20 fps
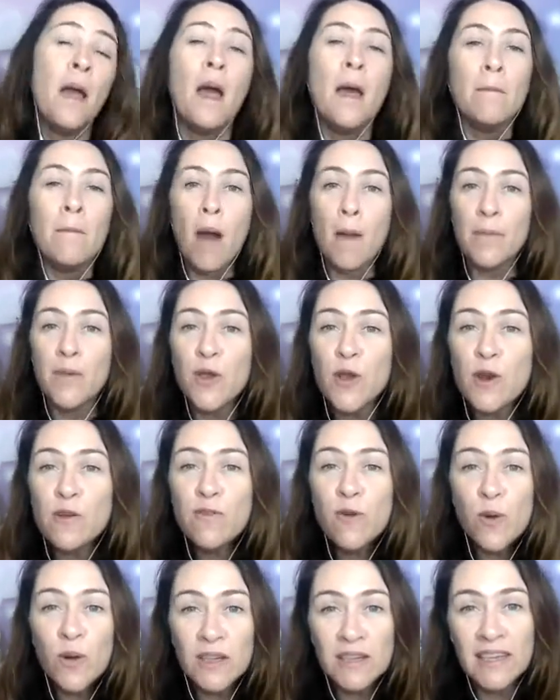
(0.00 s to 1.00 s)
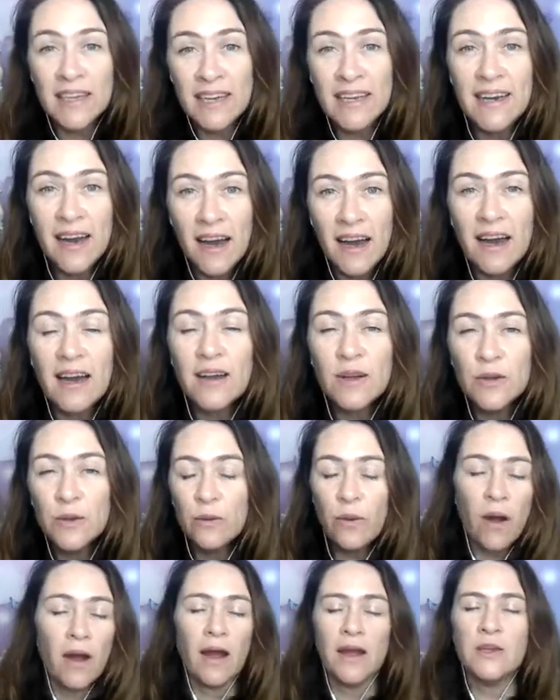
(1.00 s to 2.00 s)
My beautiful cleaner, who
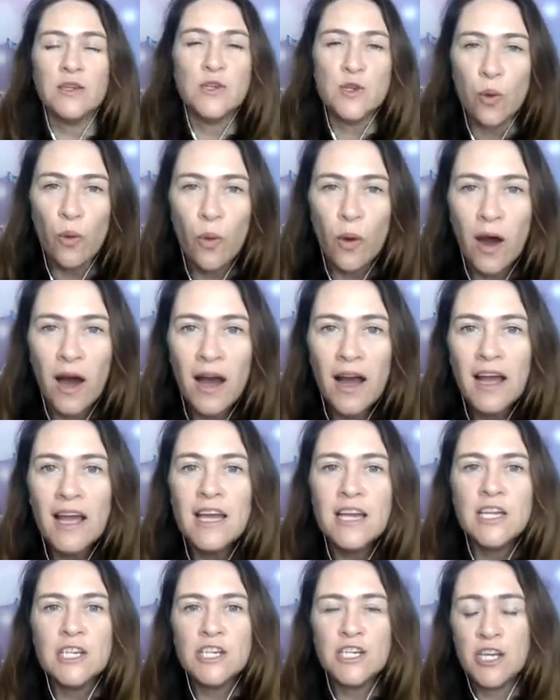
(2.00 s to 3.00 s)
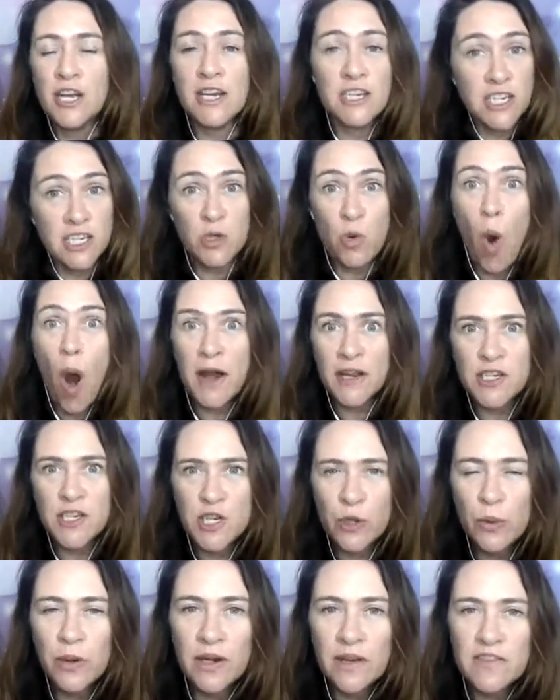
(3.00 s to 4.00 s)
I adore, she's quite
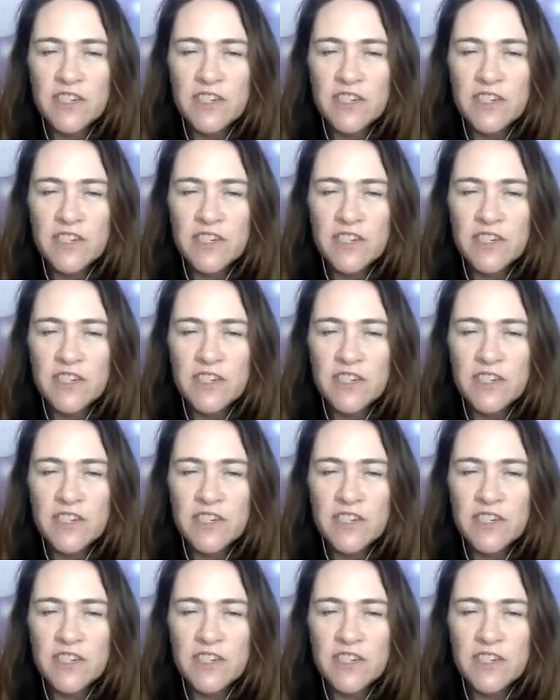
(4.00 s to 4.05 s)
intuitive.